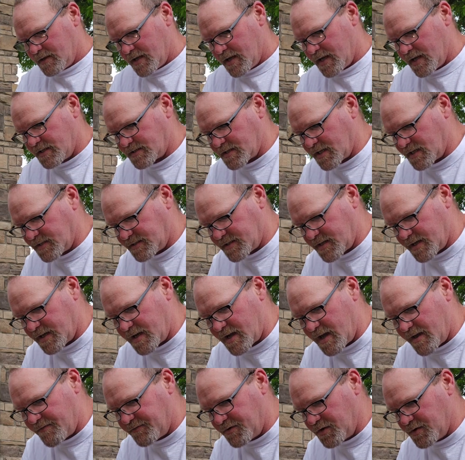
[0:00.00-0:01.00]
As I
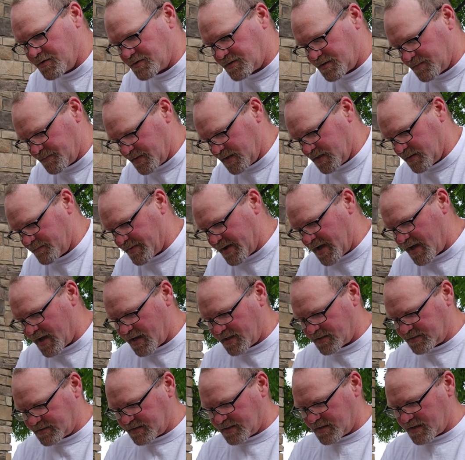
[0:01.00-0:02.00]
said, I've used them in the
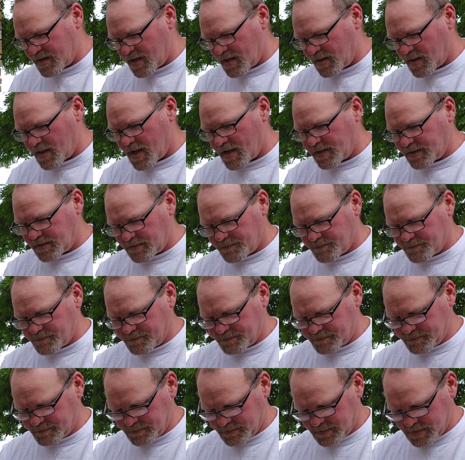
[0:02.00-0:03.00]
past and I like them.